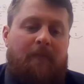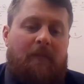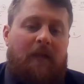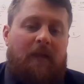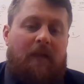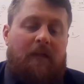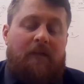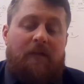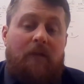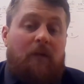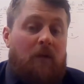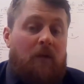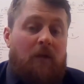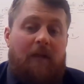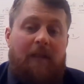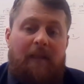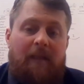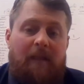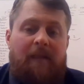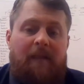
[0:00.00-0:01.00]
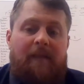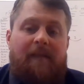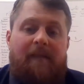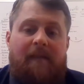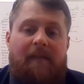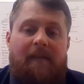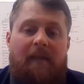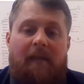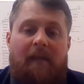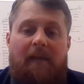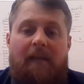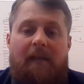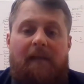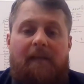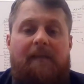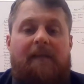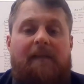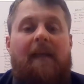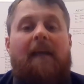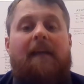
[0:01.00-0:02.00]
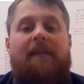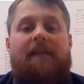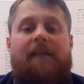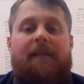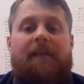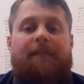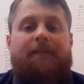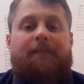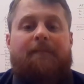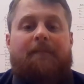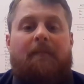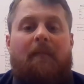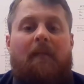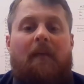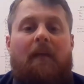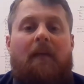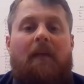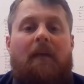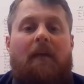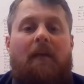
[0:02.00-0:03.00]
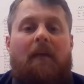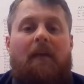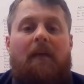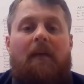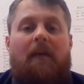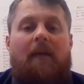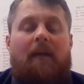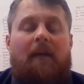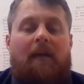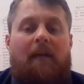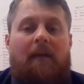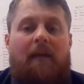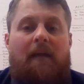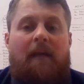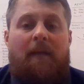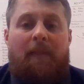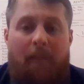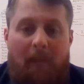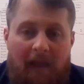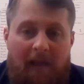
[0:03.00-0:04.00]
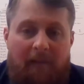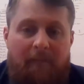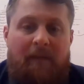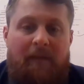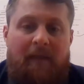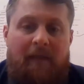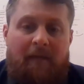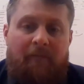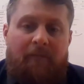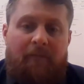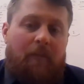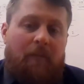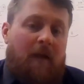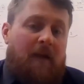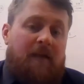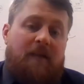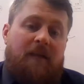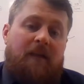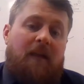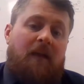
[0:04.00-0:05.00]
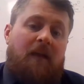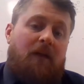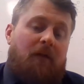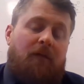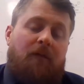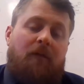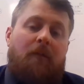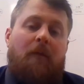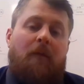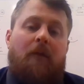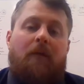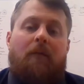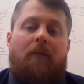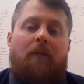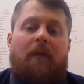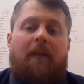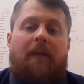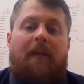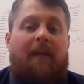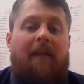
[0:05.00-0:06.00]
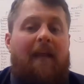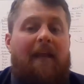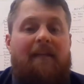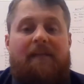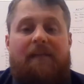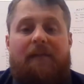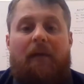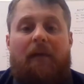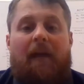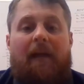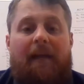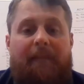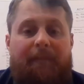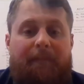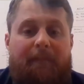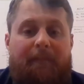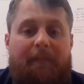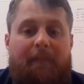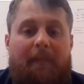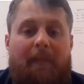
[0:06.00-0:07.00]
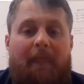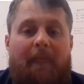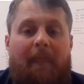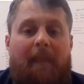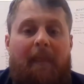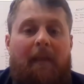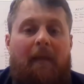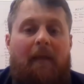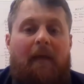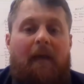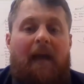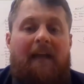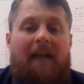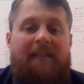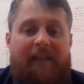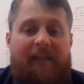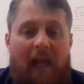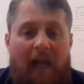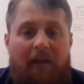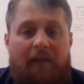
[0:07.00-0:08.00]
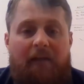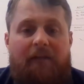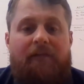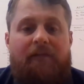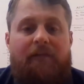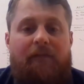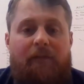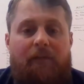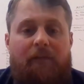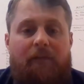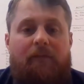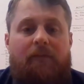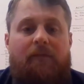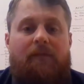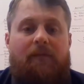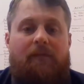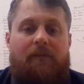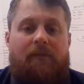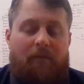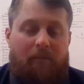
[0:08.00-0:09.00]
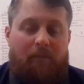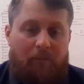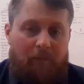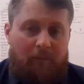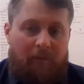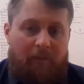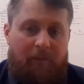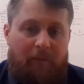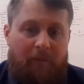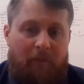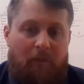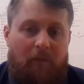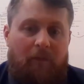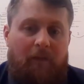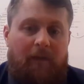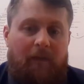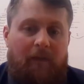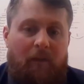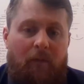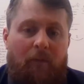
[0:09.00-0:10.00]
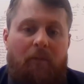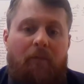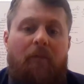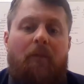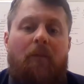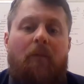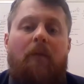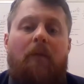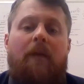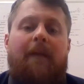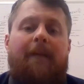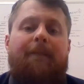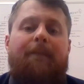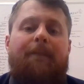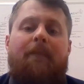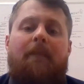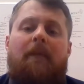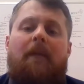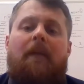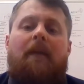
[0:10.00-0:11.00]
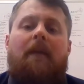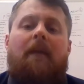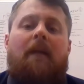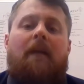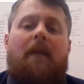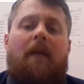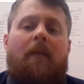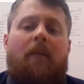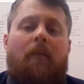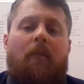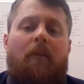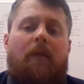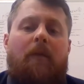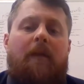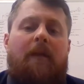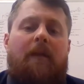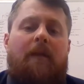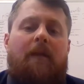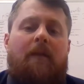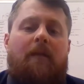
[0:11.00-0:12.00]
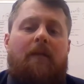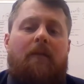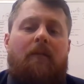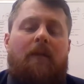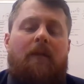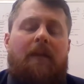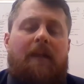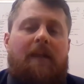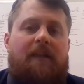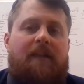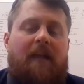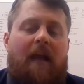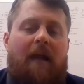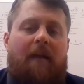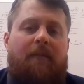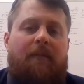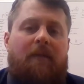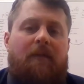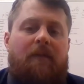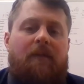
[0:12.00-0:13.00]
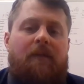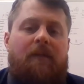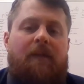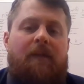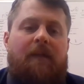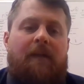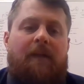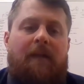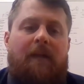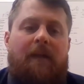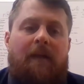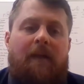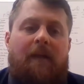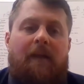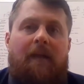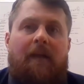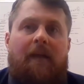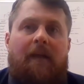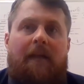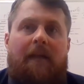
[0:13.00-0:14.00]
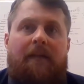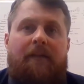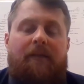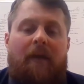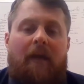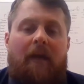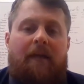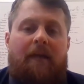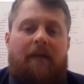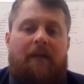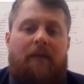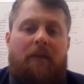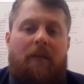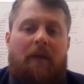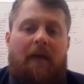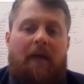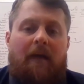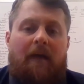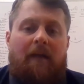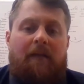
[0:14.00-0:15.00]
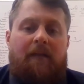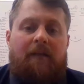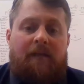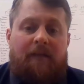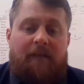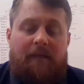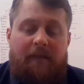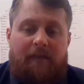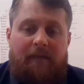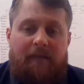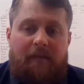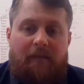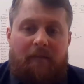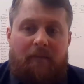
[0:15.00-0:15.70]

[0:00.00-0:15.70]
as you look at this section, it may be information that you're familiar with, and that's great. I challenge you to thoroughly go through it and read the chapters and try to just